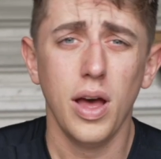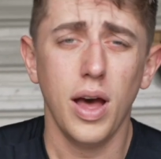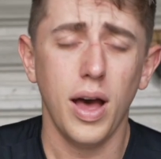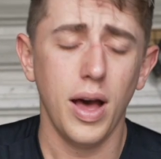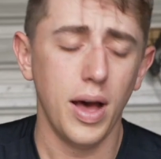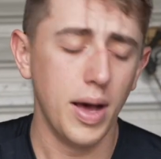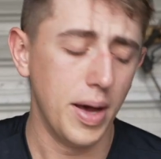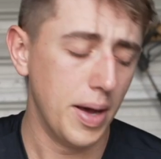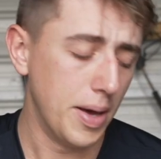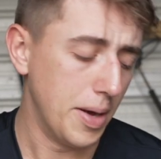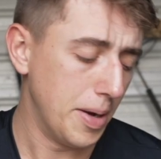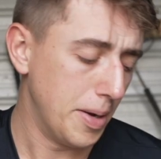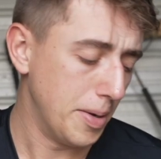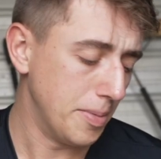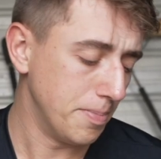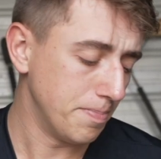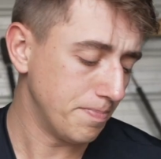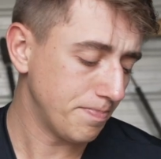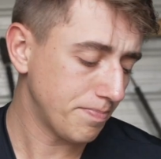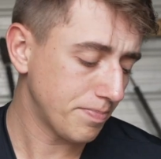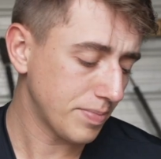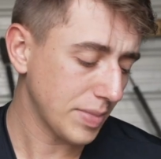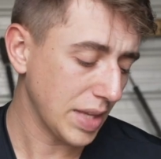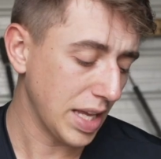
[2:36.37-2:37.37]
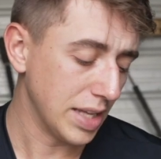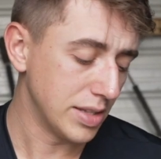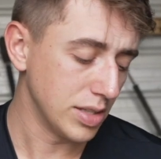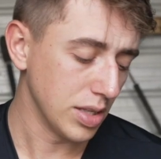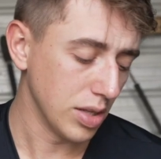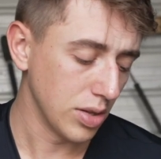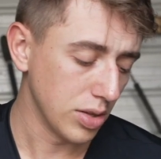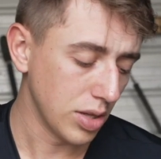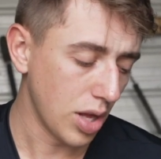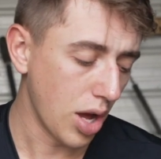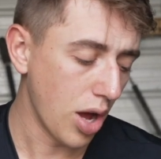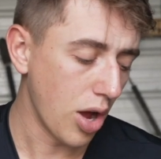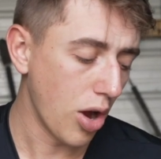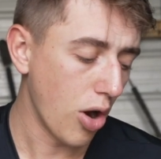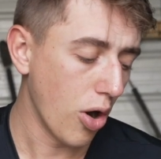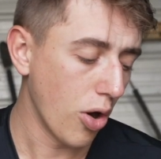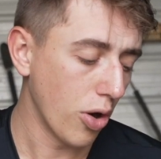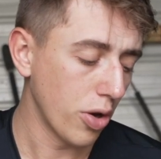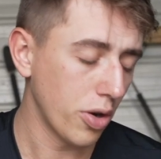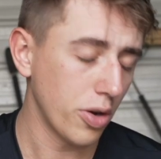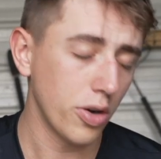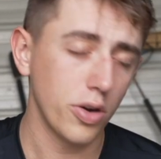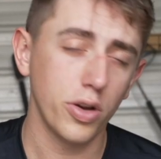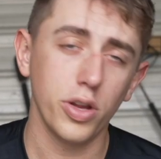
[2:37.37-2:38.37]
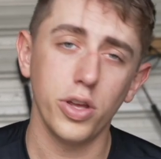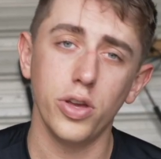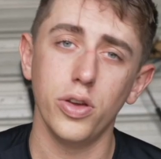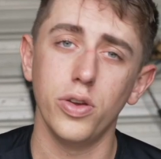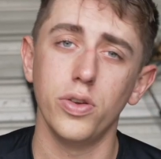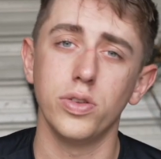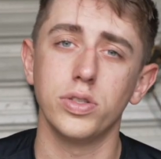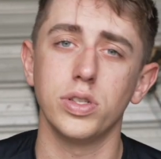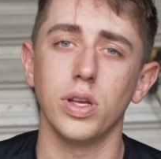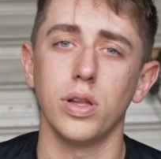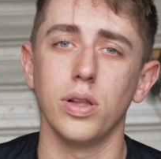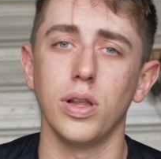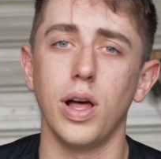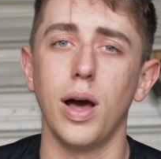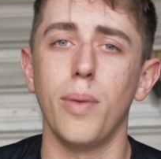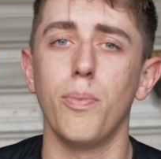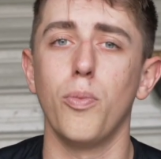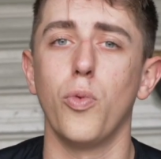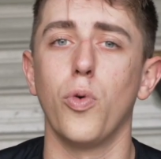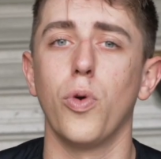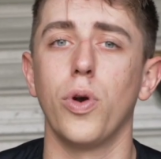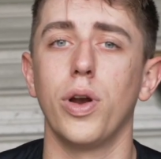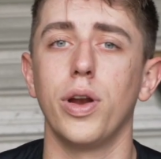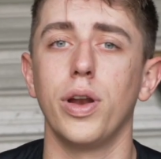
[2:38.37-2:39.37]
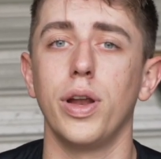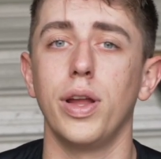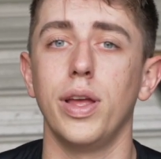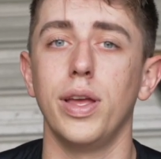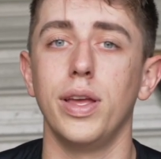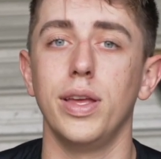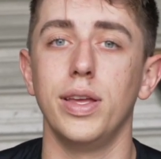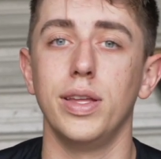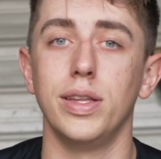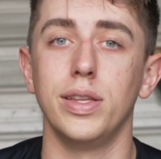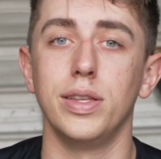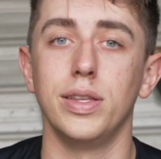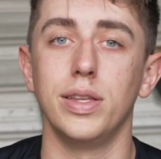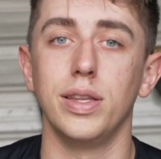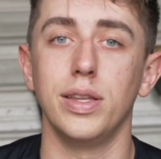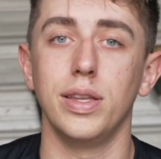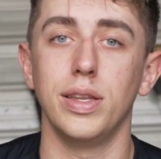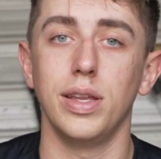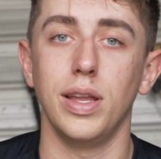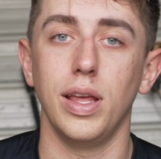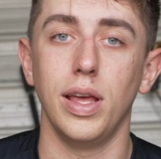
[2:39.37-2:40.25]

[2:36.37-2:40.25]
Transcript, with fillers: It's a lot harder to use, a lot more in